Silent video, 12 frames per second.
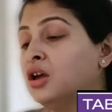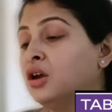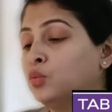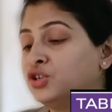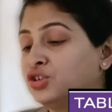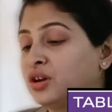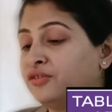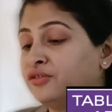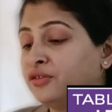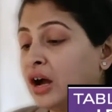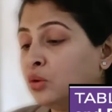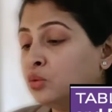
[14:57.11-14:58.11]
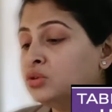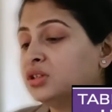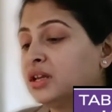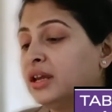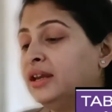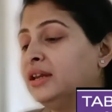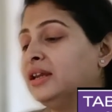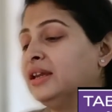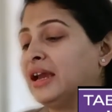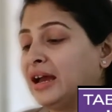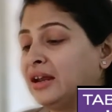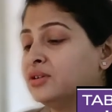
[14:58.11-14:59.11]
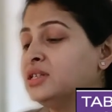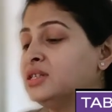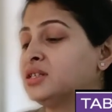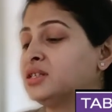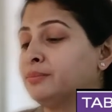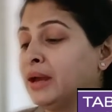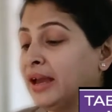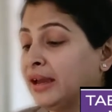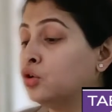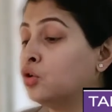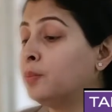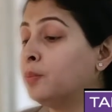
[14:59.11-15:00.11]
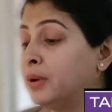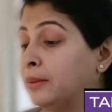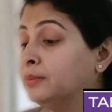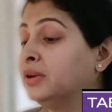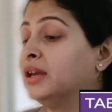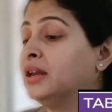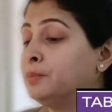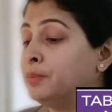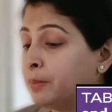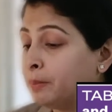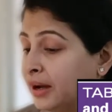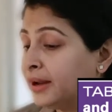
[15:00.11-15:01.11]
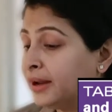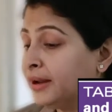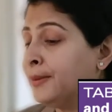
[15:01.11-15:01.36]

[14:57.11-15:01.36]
which are found in carrots, mango, pumpkin, papaya.